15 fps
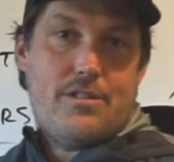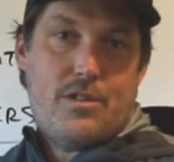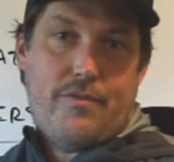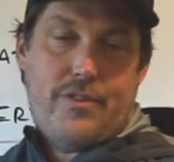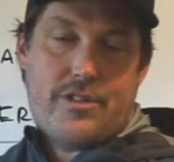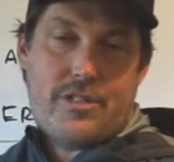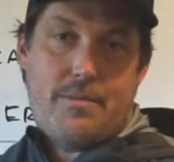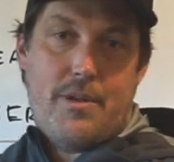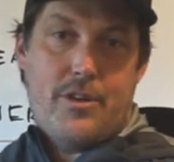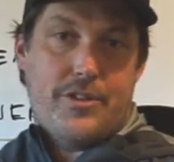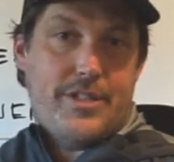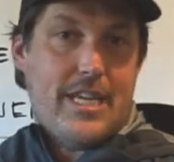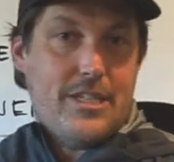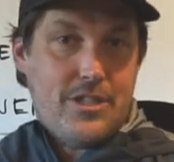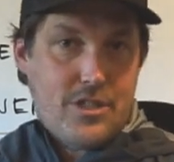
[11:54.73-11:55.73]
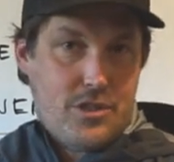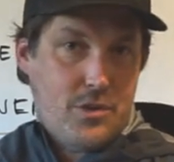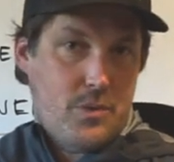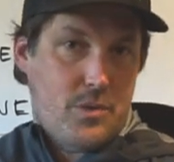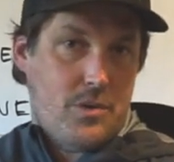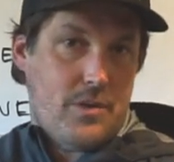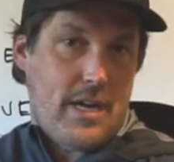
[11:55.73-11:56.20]
So if there's some other teaching
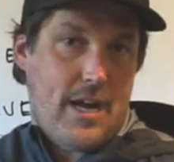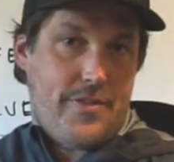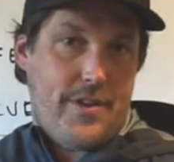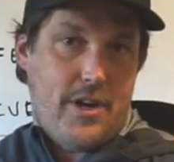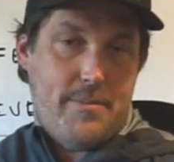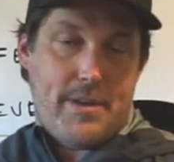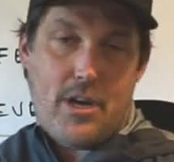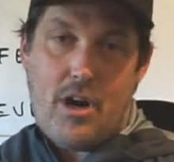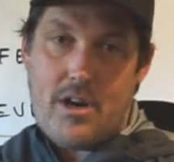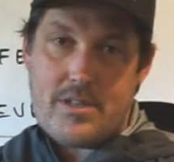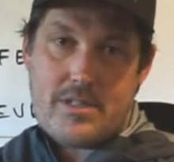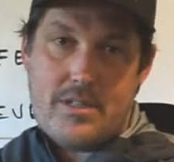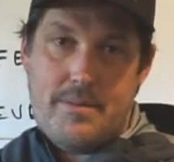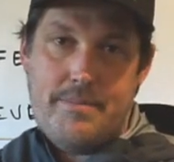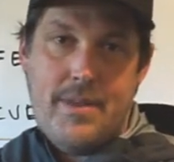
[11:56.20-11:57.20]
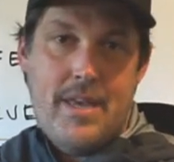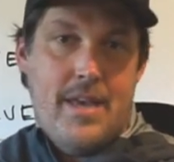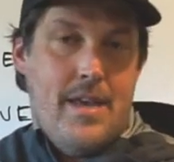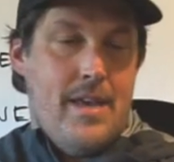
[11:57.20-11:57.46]
tool out there, it'd be awesome.